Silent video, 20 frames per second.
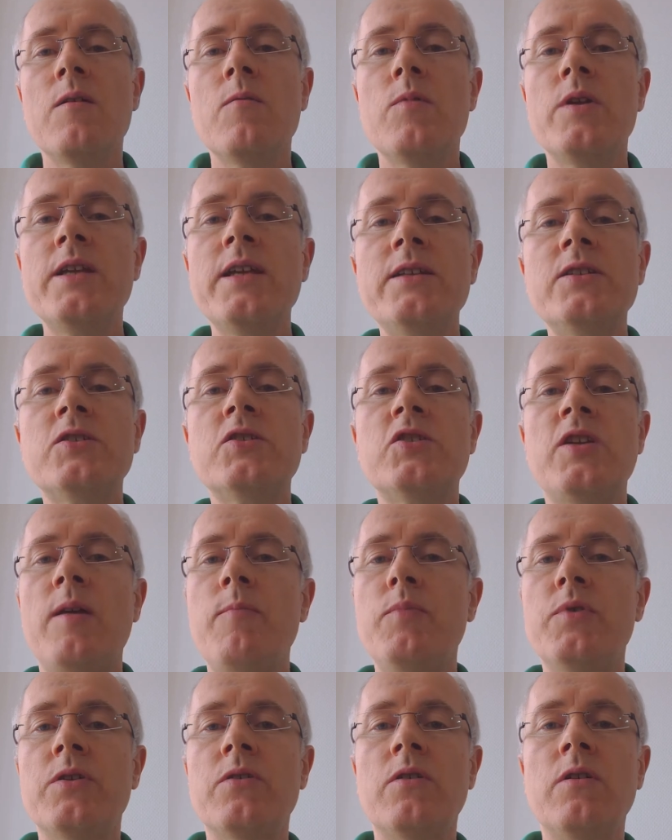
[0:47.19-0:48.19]
Each
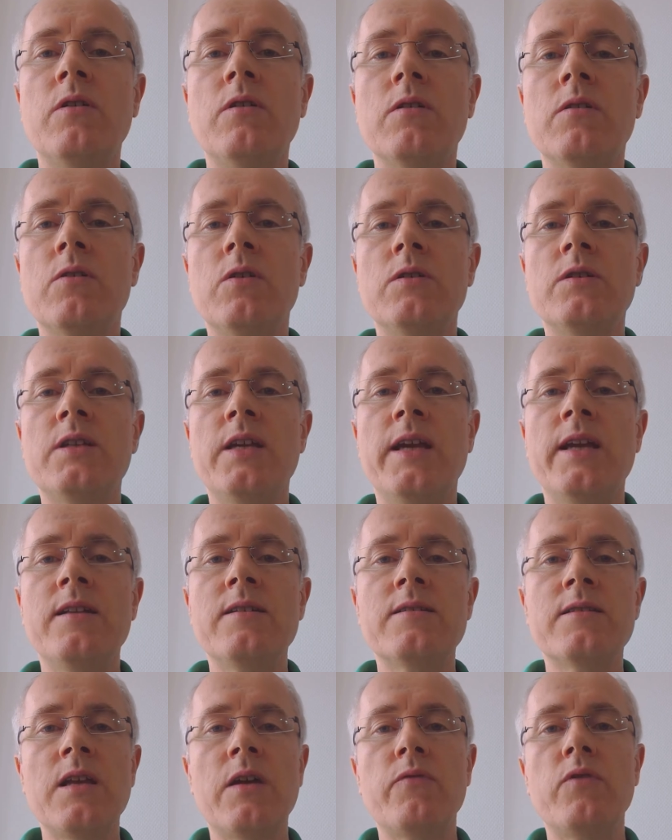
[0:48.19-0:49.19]
chapter
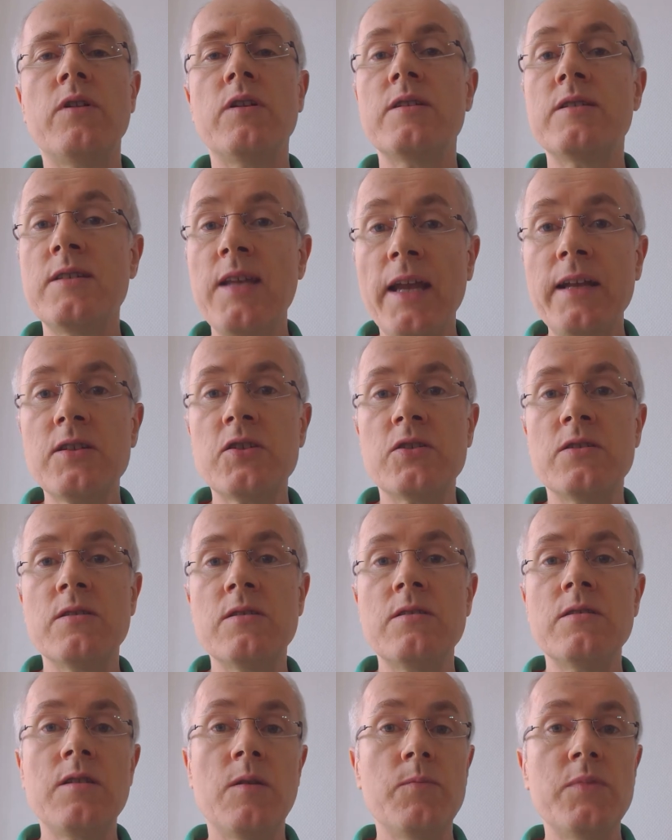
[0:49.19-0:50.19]
contains several
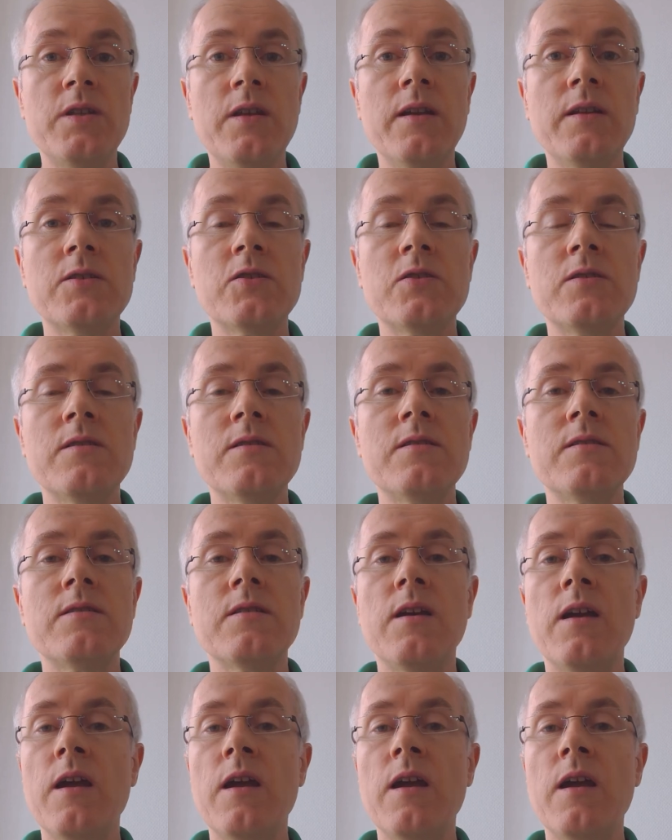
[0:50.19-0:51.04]
sections, subsections,